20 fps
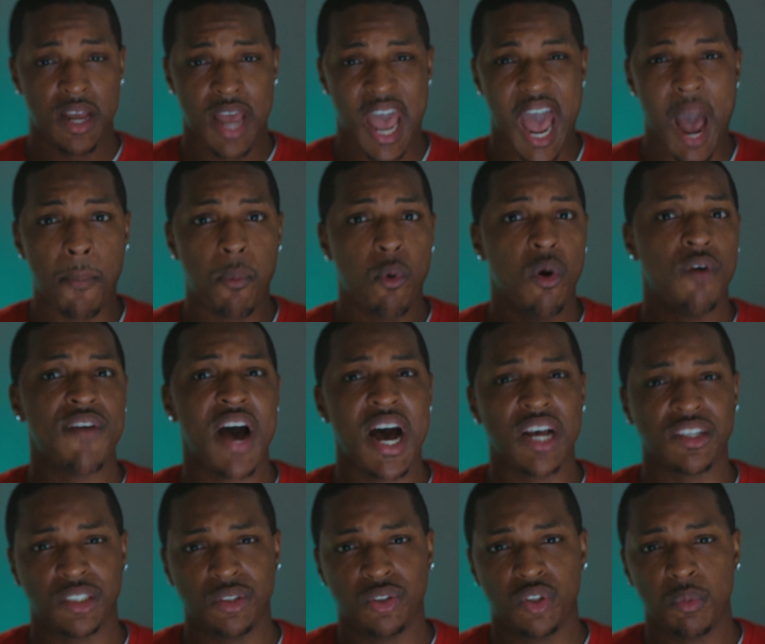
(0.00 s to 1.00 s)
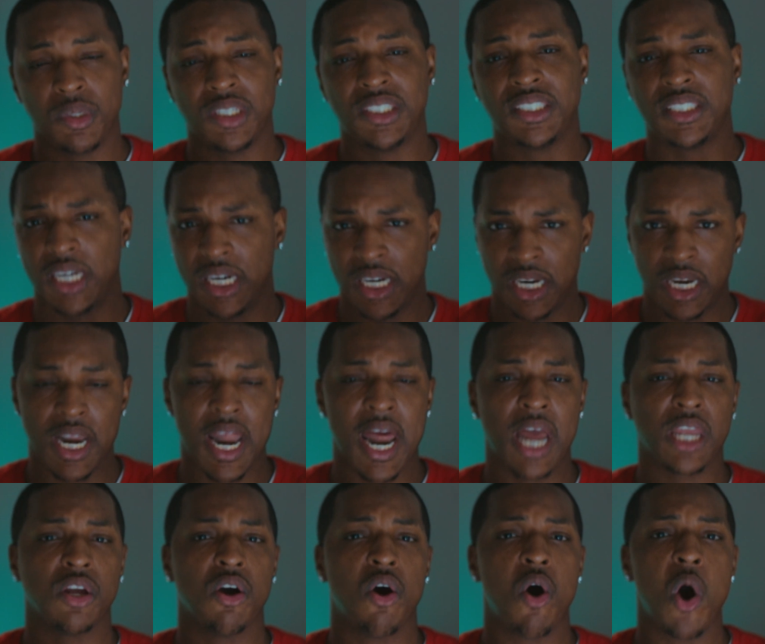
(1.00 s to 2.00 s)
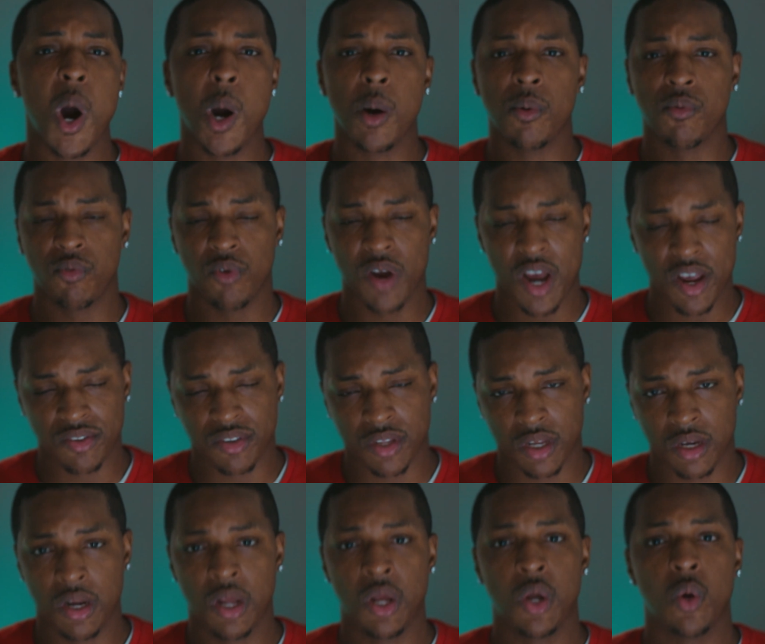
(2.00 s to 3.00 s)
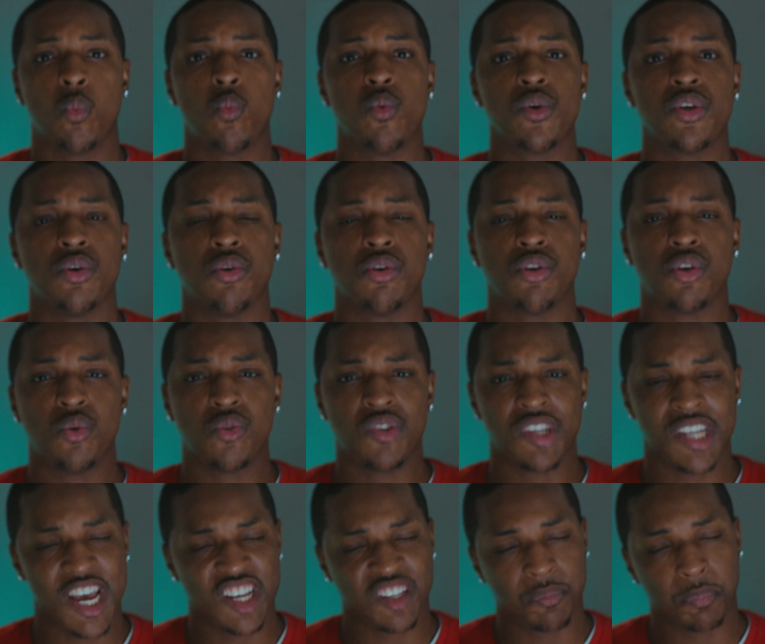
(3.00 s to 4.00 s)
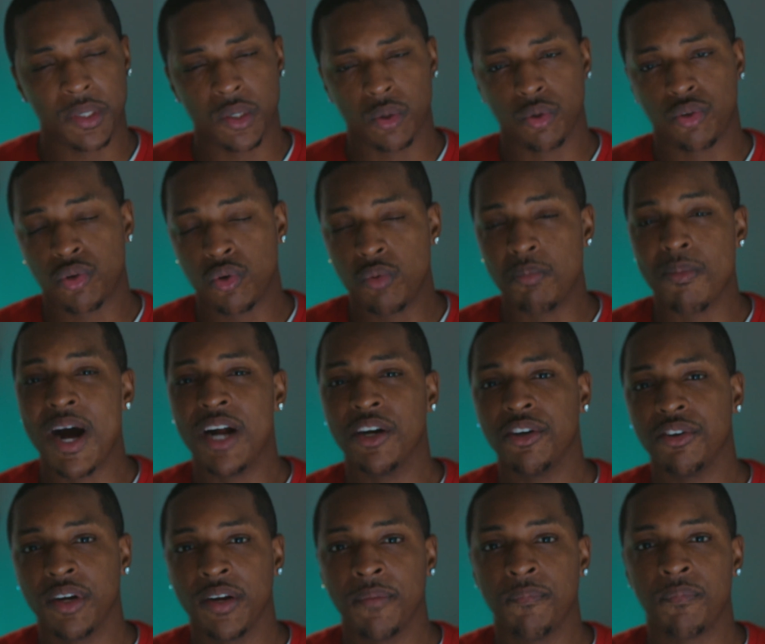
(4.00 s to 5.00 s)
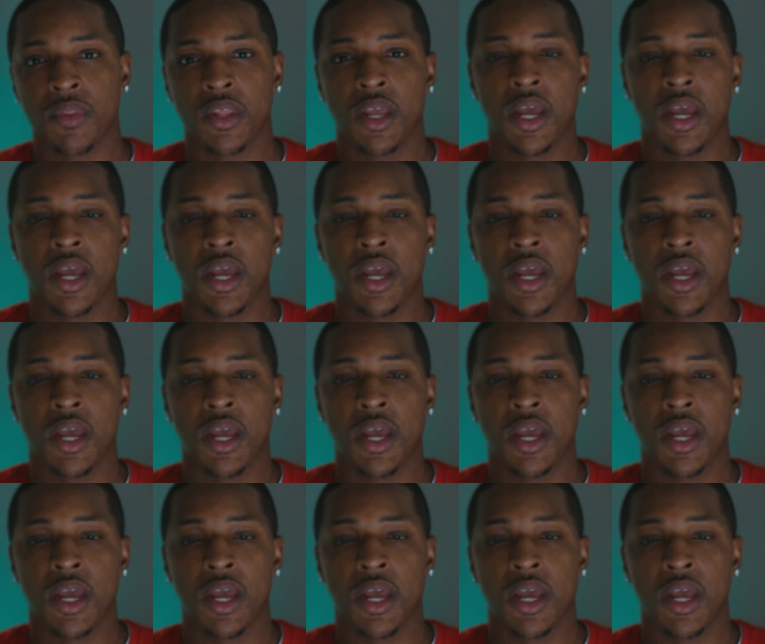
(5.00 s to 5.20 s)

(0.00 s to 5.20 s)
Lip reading: Apple advises you to be seated and have your arm rested when you're using SpO2 monitoring.